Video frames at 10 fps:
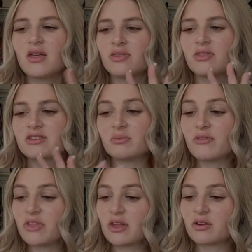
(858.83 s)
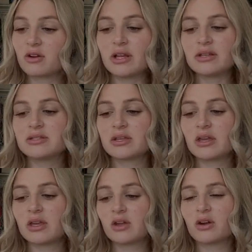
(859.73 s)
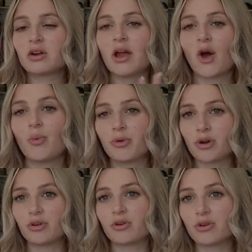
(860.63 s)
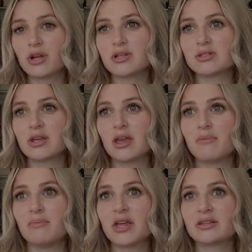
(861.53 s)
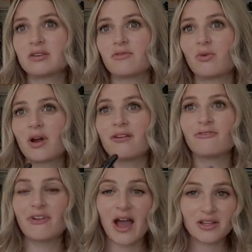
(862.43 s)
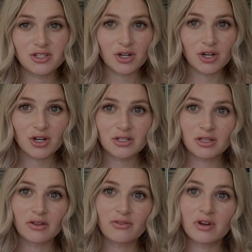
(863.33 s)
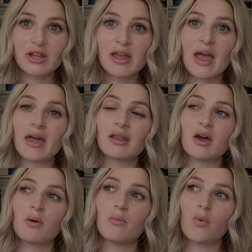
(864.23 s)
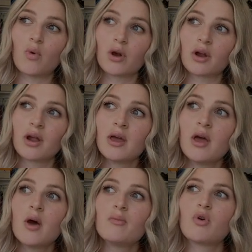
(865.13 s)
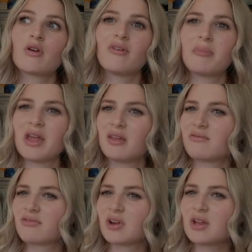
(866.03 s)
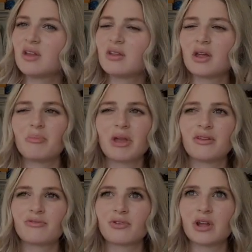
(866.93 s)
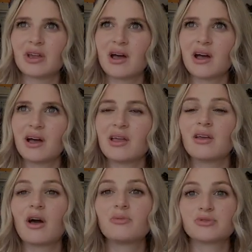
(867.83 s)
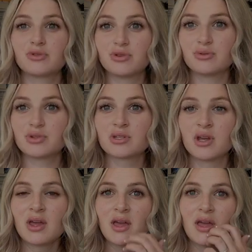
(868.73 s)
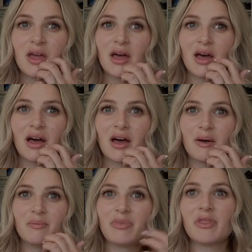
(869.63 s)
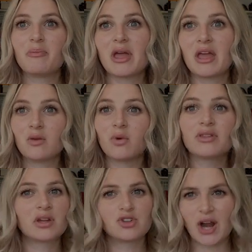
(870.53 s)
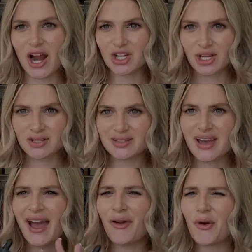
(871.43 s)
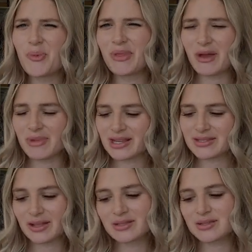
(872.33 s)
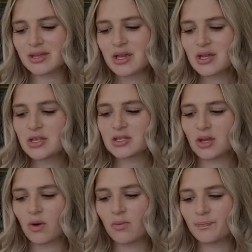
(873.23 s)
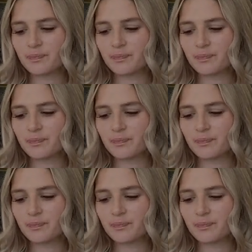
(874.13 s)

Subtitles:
some of the ingredients here help your uterus, it makes it for a faster delivery and a more of a pain-free, it helps reduce the pain with contractions. I hope that makes sense. So